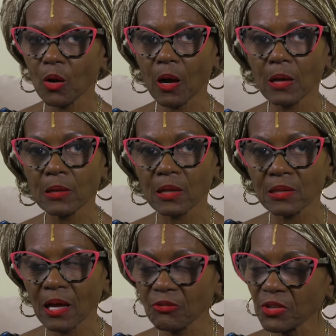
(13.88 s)
A
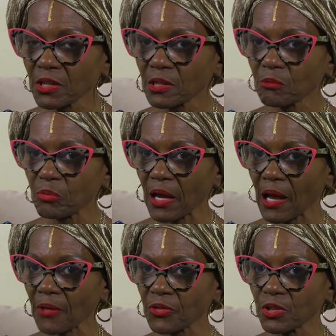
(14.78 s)
love healing
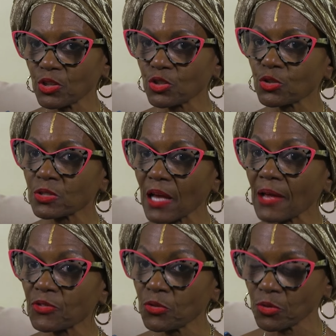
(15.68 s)
bath is you
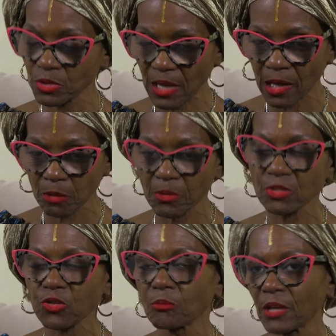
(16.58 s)
use
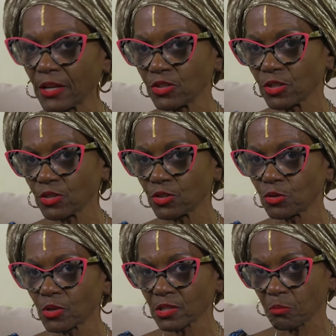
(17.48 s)
elements from nature to do
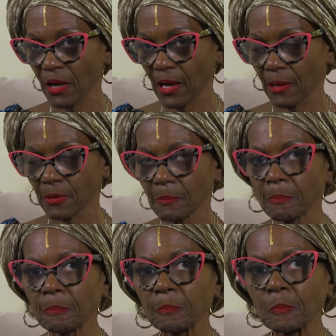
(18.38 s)
this bath.
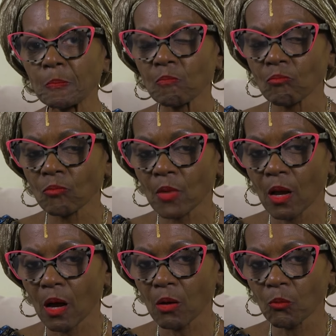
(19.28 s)

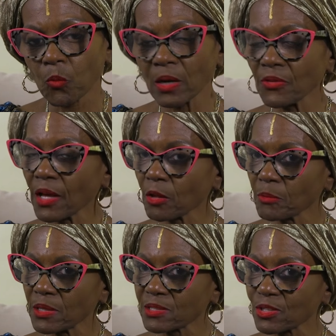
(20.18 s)
One of the
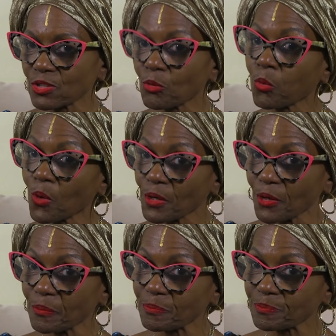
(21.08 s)
elements is the water.